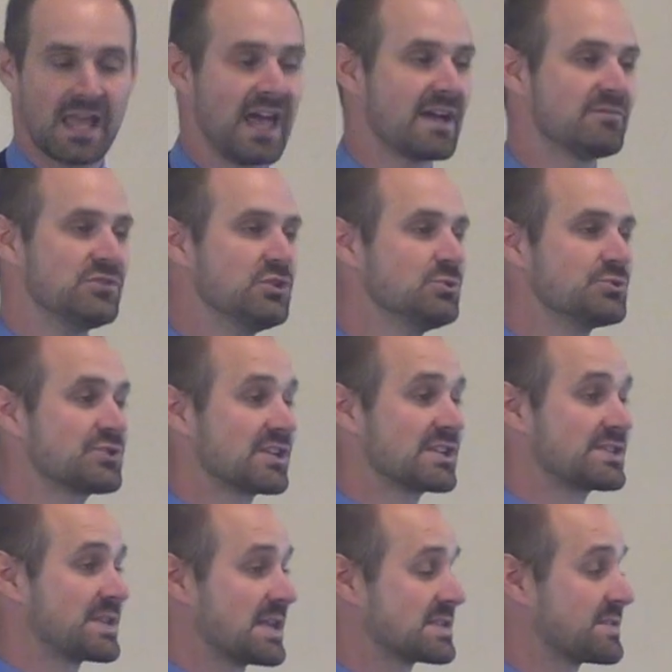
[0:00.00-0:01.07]
Have you
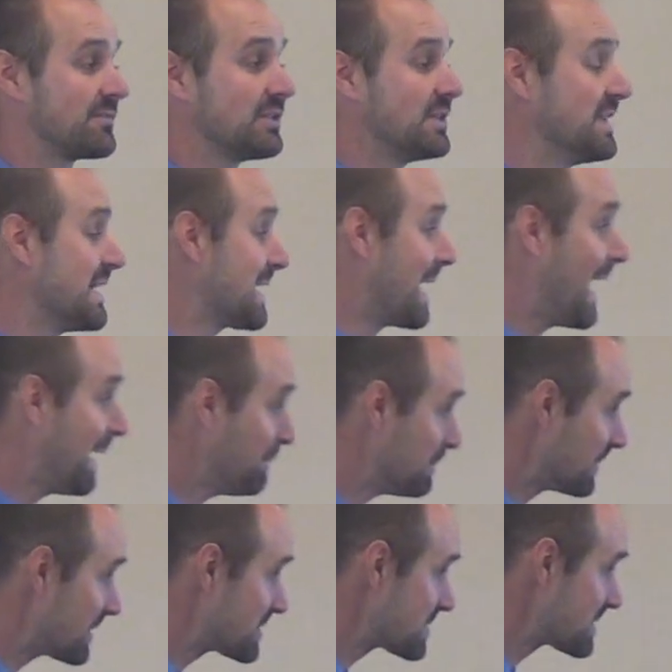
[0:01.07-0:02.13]
successfully
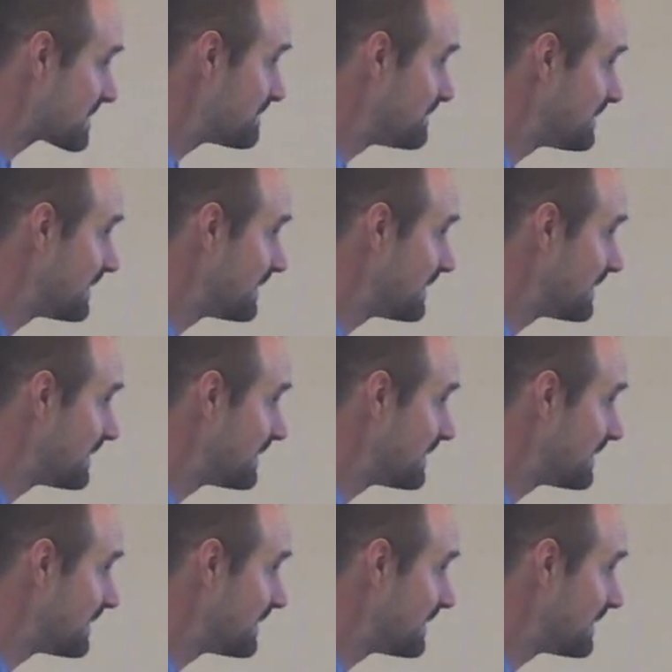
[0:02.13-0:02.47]
accomplished